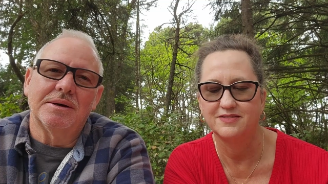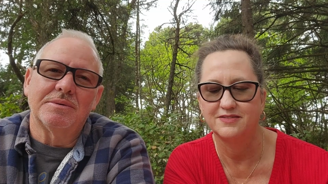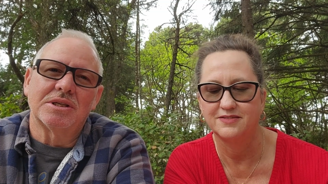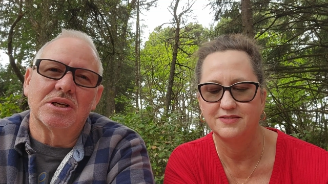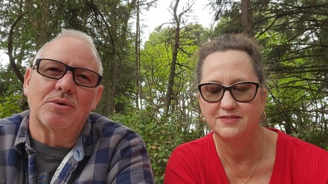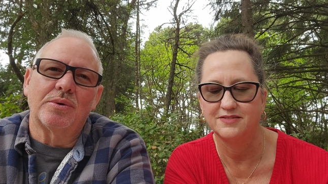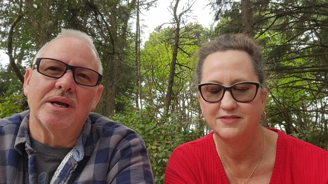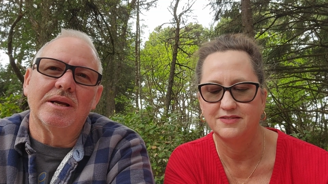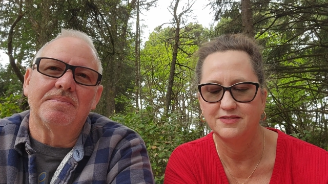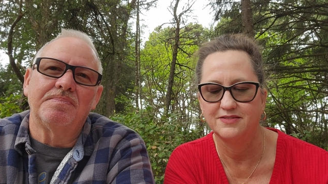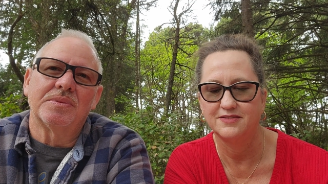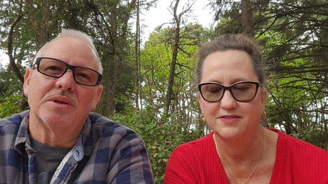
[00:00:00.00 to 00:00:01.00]
Speaker 1: that was a
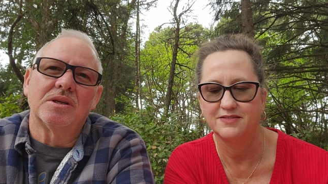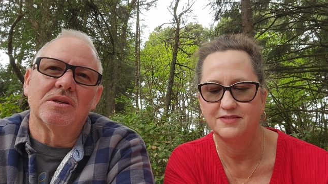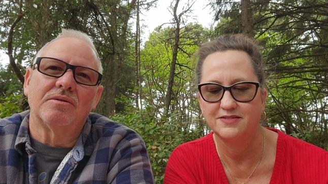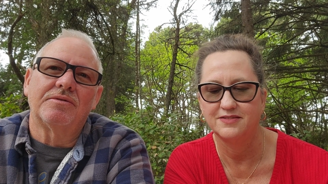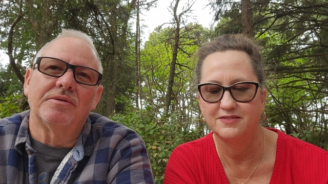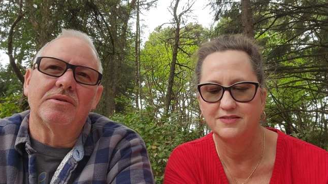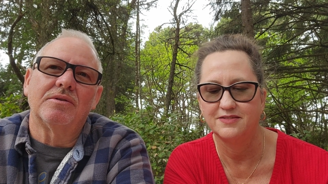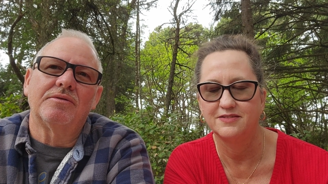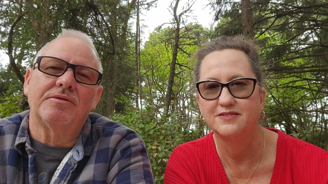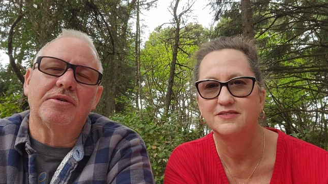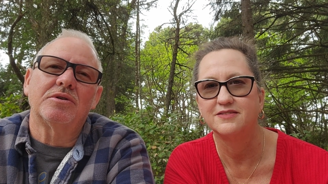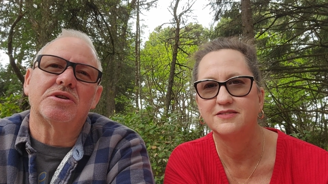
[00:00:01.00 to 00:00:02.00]
great
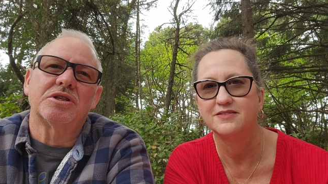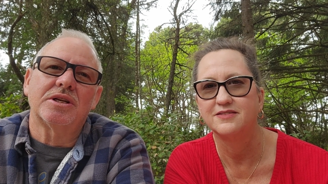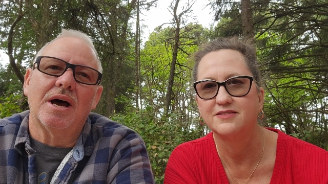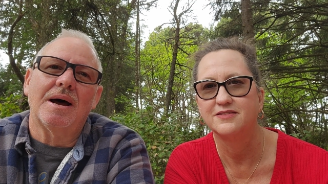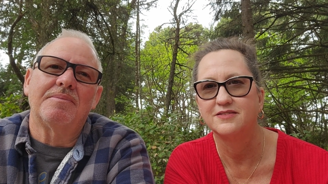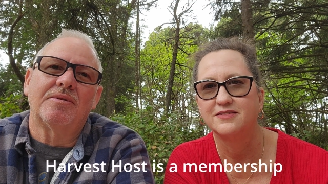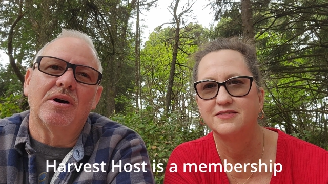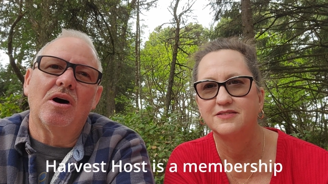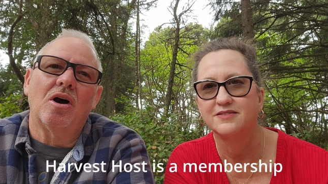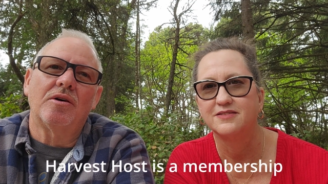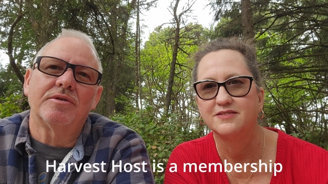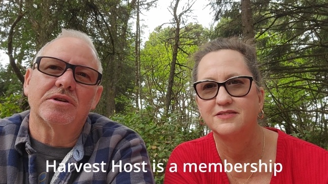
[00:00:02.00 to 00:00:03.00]
first stop for
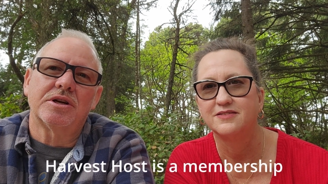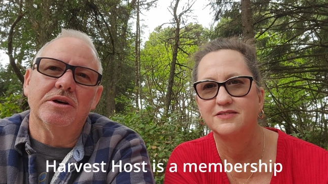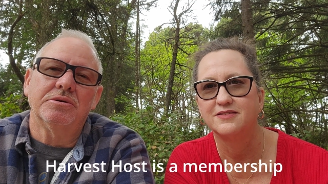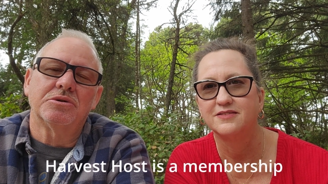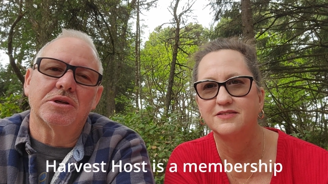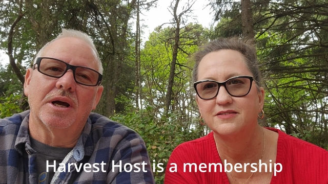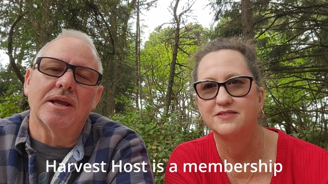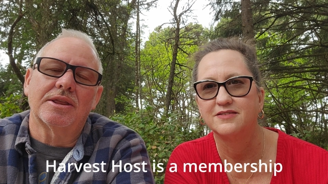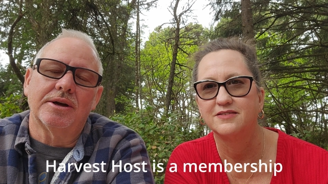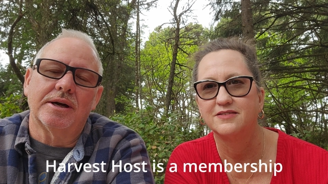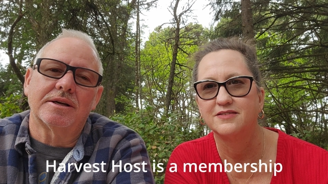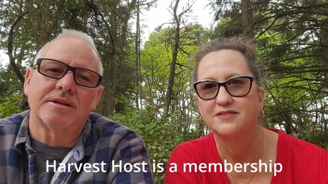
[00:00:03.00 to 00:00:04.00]
a harvest host I
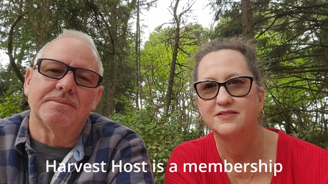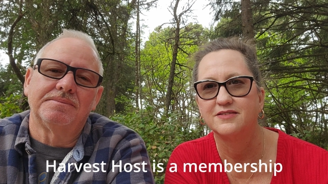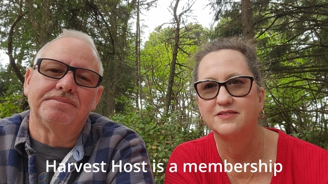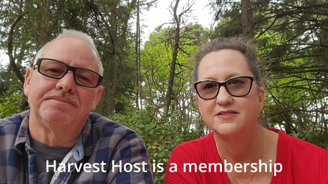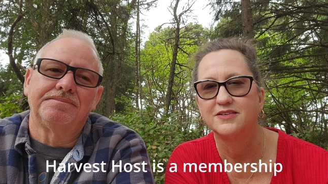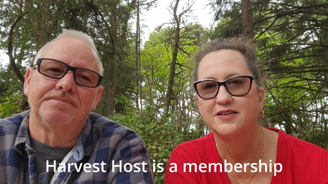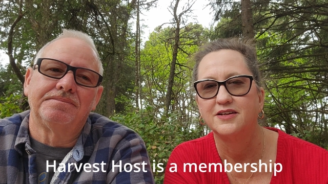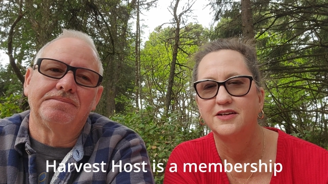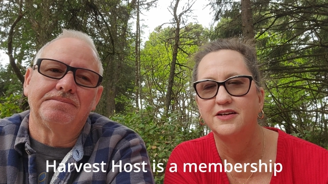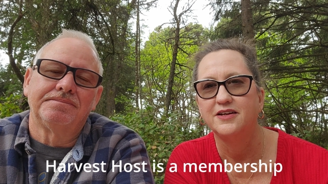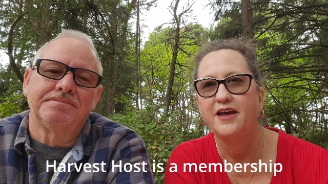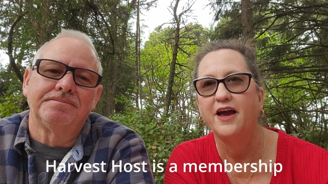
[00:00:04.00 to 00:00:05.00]
thought
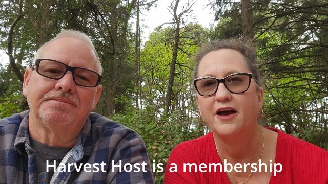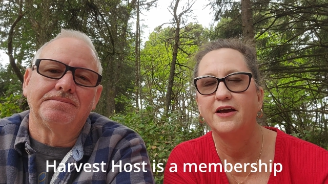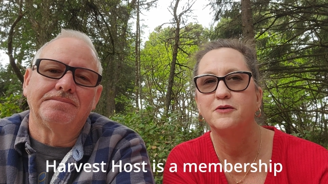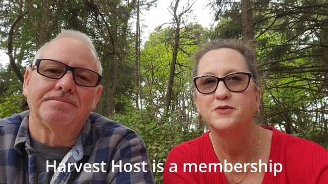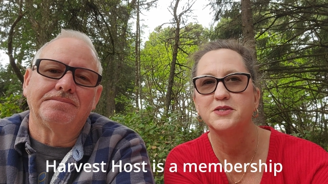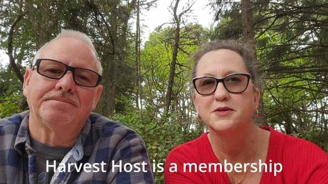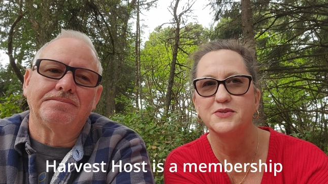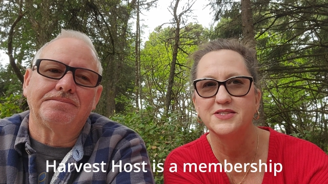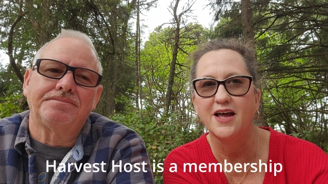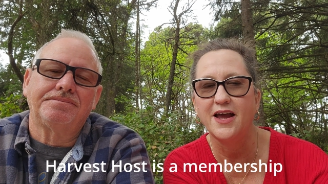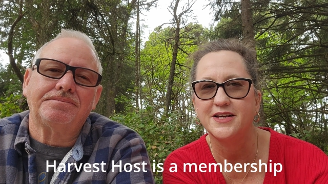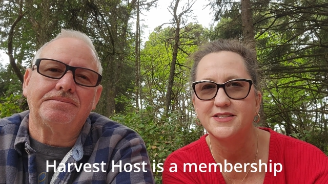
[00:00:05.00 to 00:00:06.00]
Speaker 2: yeah it was it
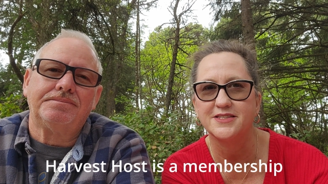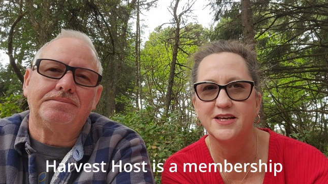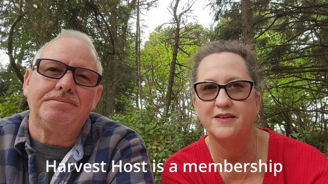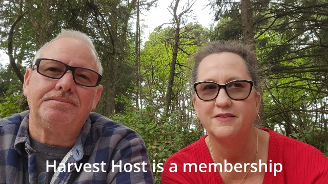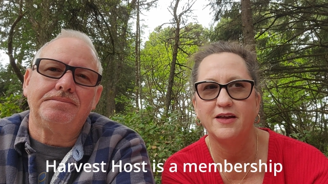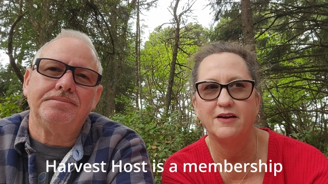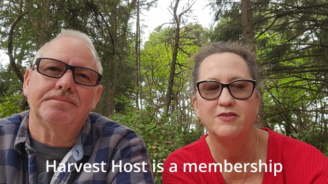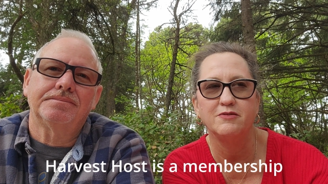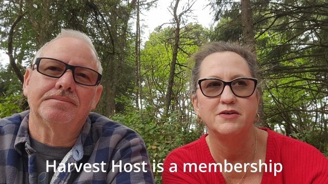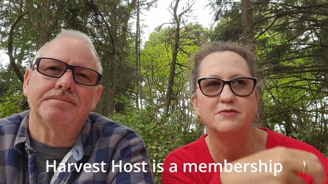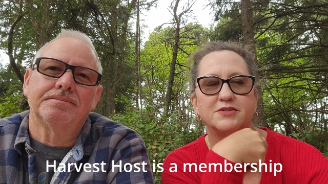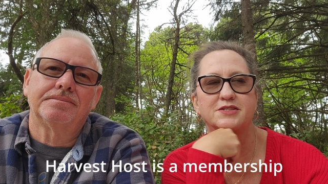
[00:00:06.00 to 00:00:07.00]
was nice and
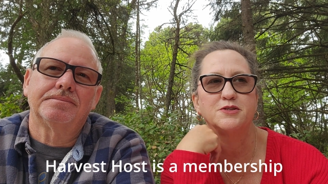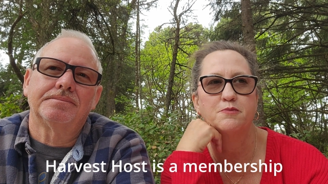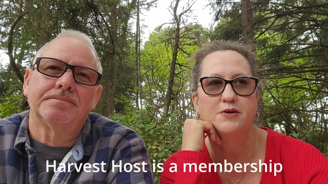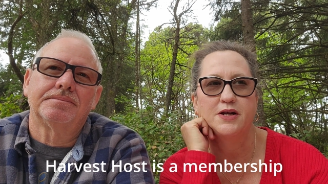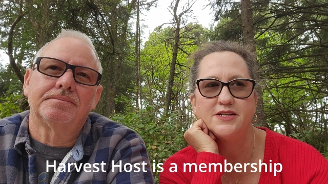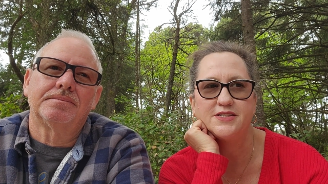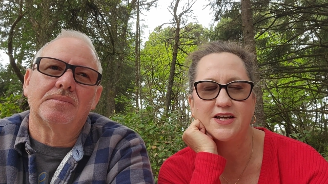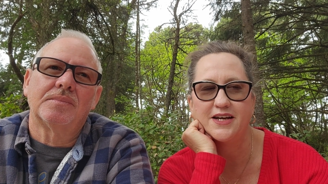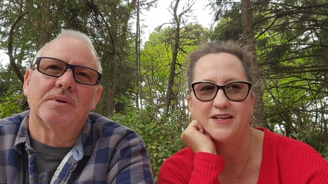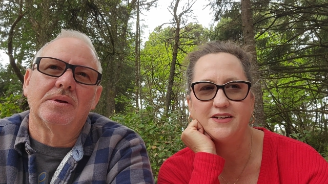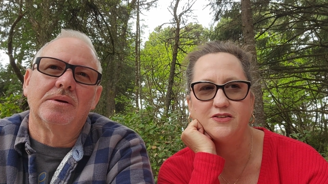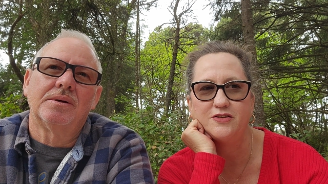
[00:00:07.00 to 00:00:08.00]
everyone was super nice I
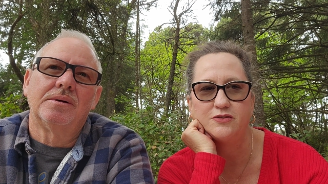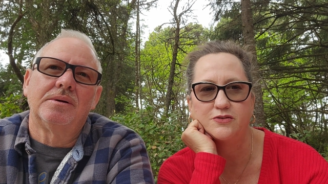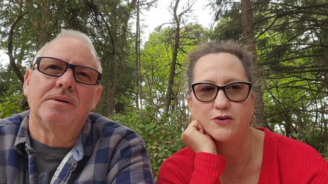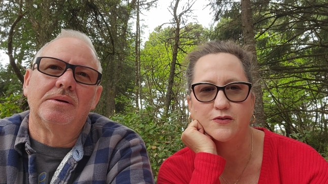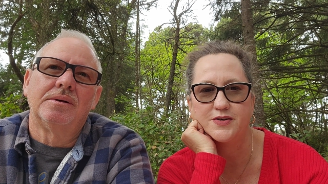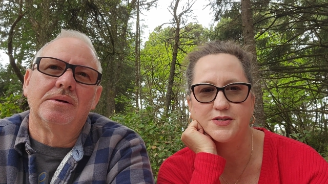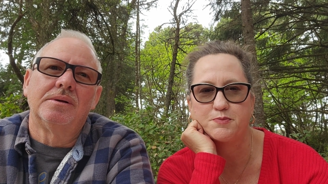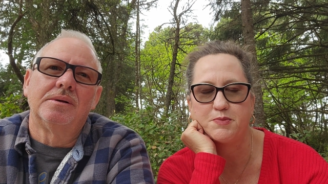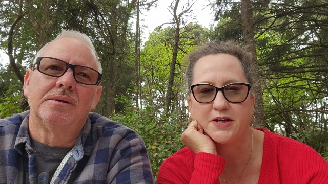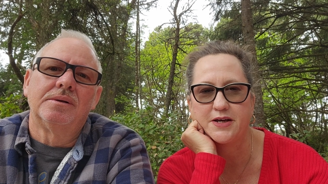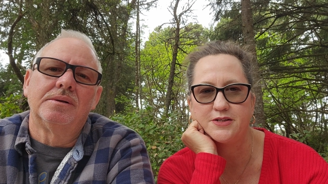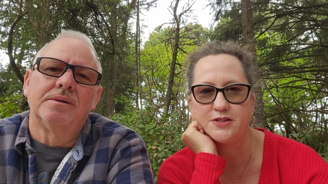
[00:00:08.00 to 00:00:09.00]
get a little nervous
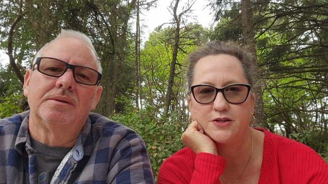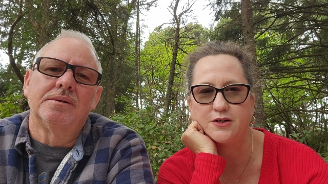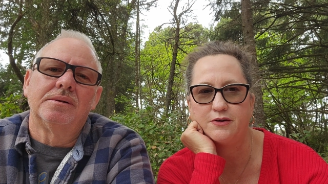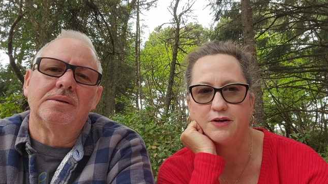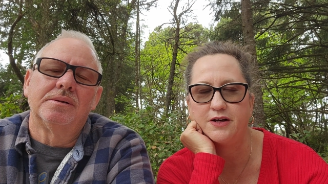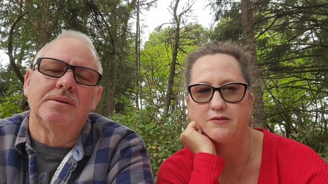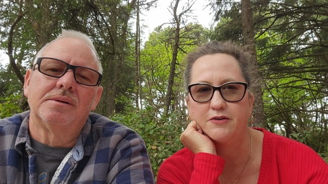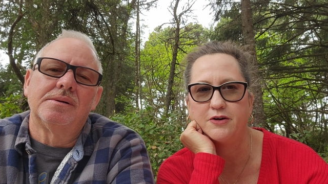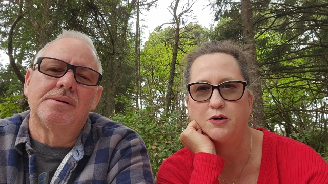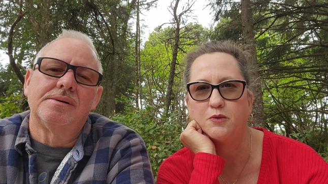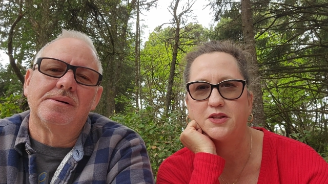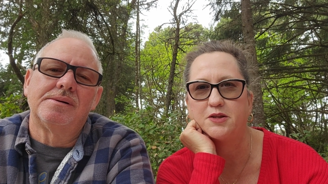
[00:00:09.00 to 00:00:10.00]
because you know you never
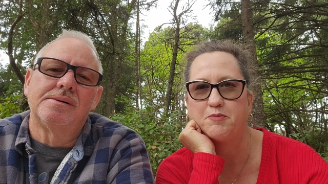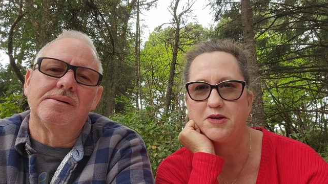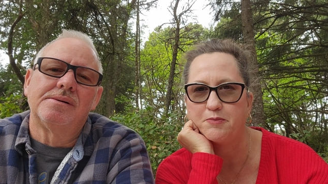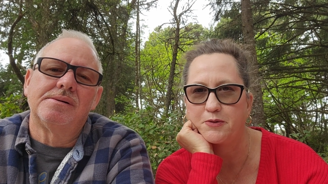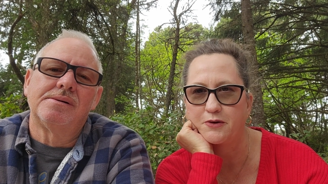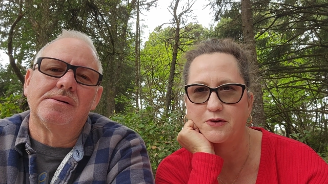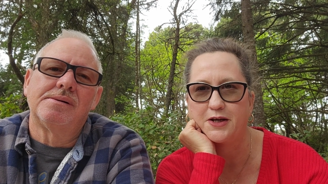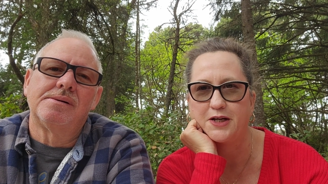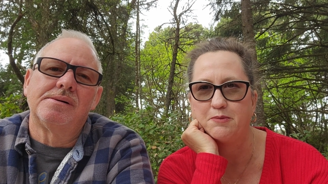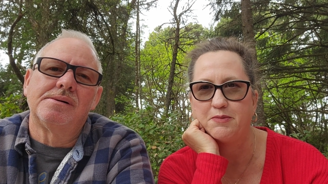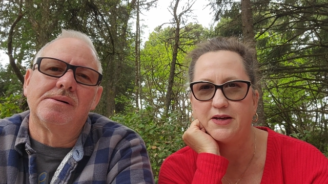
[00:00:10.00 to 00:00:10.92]
know what the people are gonna